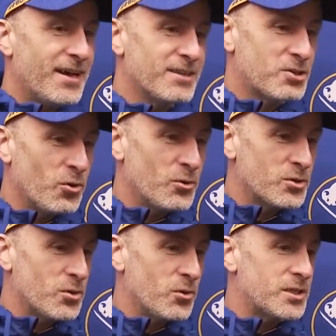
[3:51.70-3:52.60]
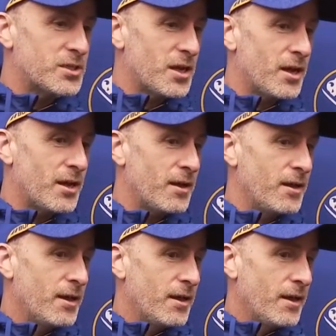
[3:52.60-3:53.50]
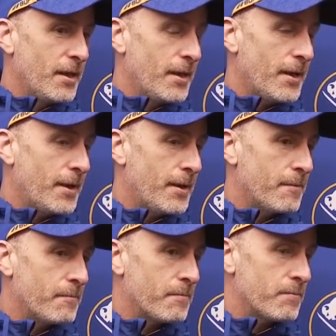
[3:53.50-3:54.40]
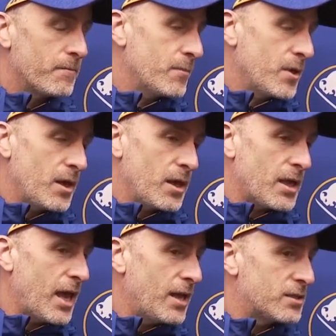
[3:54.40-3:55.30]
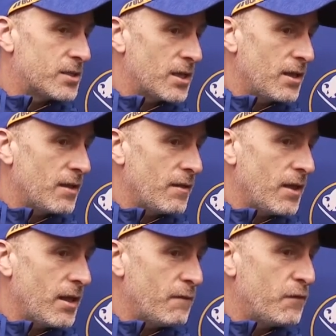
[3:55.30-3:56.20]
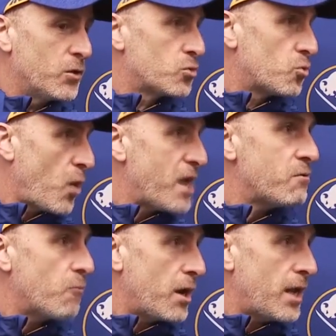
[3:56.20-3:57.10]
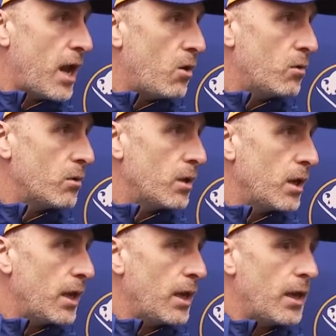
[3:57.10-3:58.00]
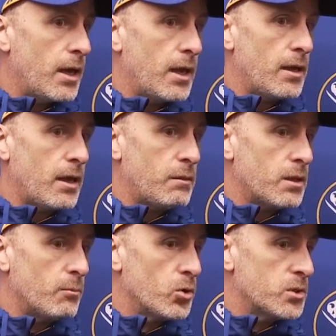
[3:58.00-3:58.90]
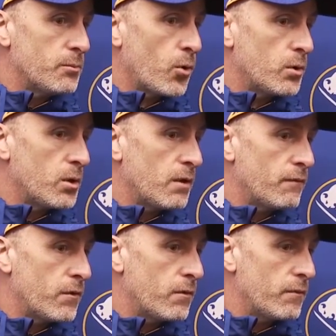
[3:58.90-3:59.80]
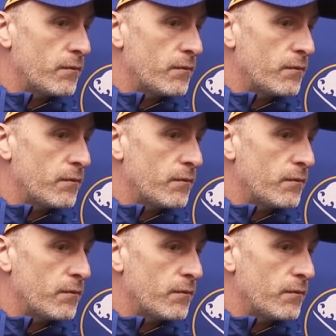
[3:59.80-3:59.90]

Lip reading: So it's again, it feels right now, and I think the most important thing for